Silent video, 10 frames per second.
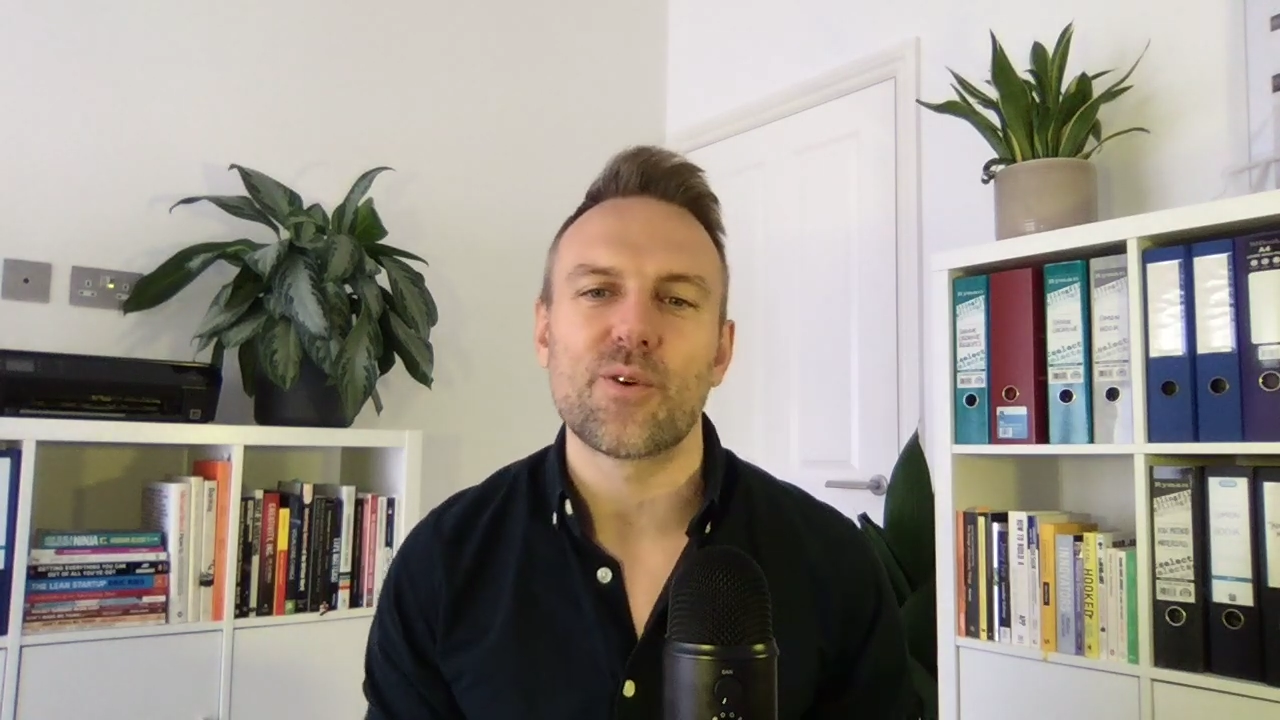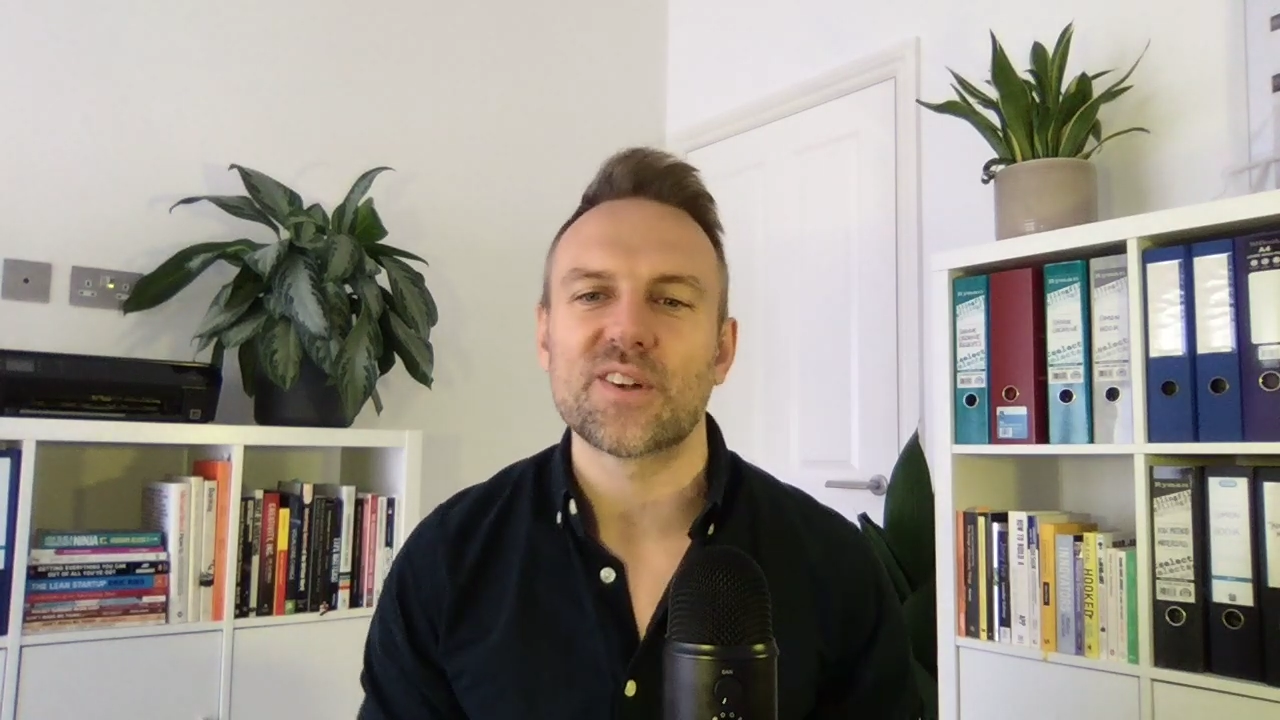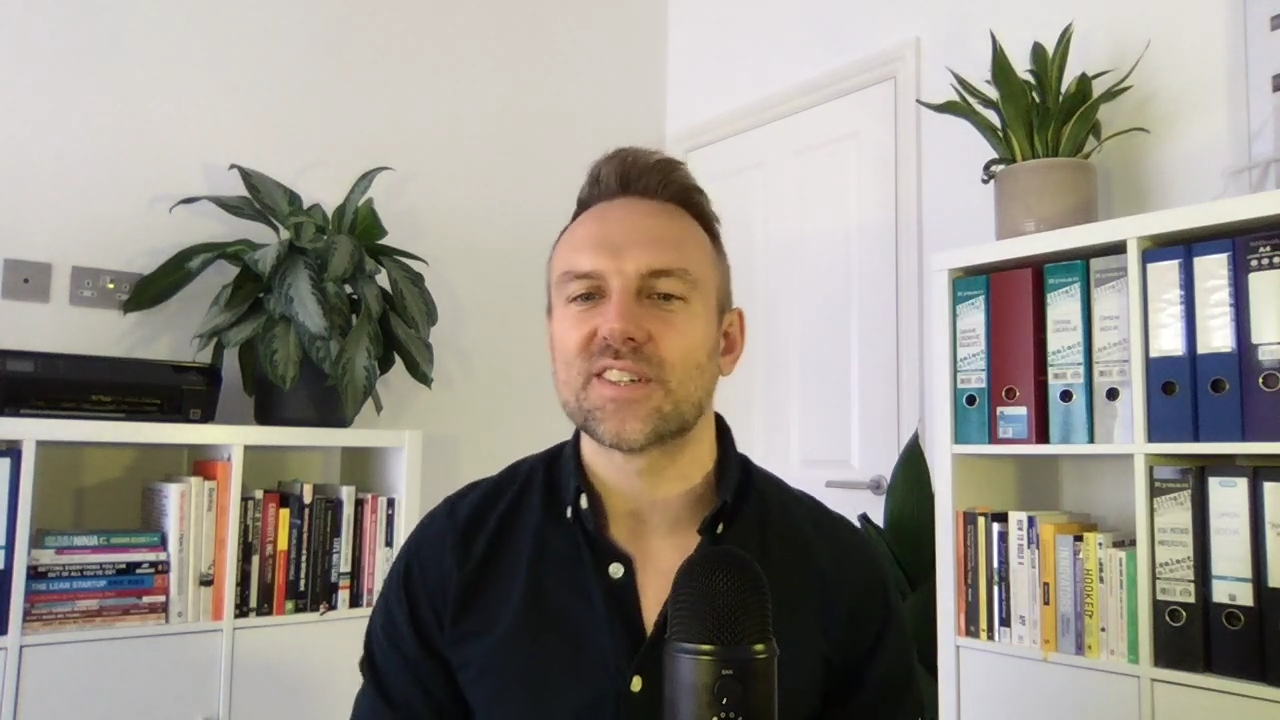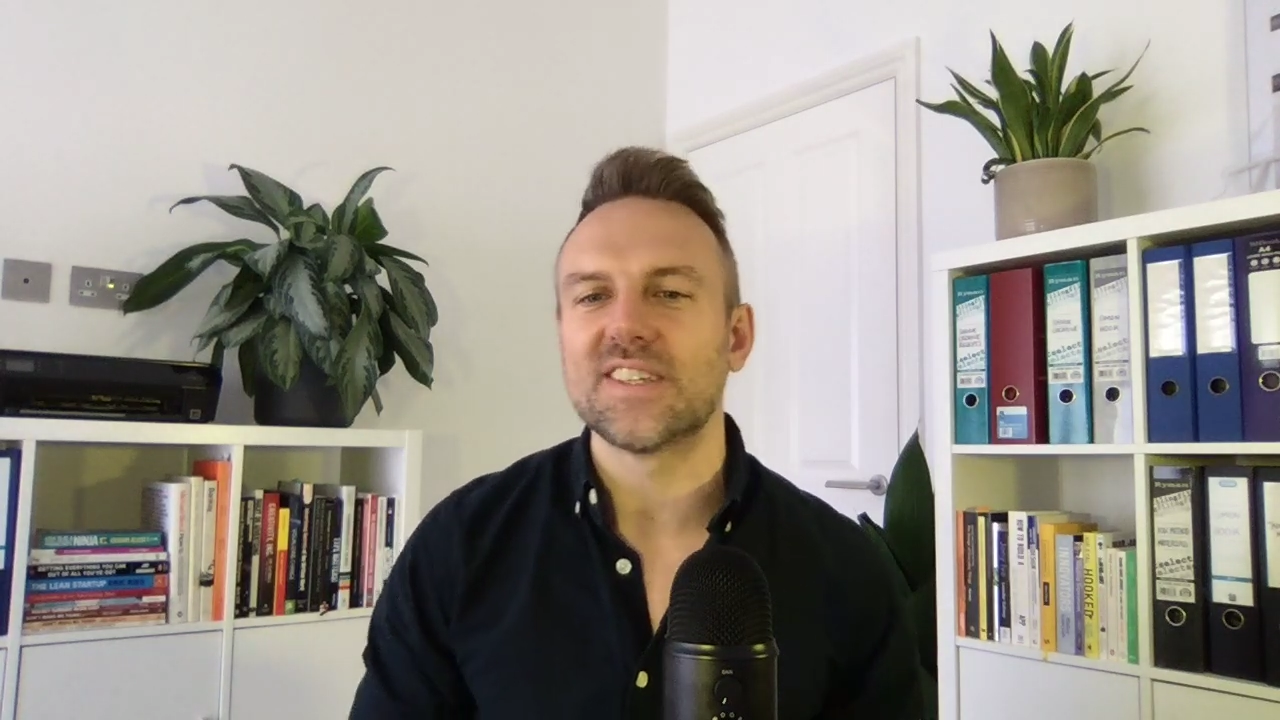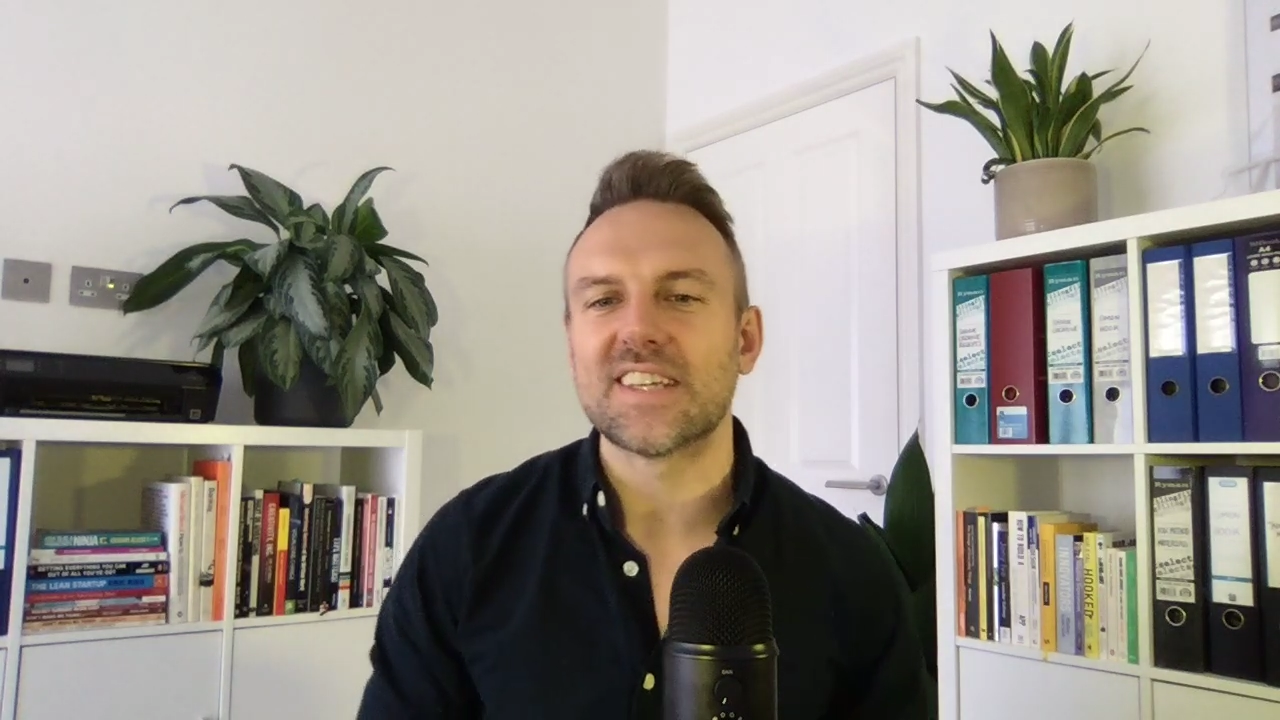questions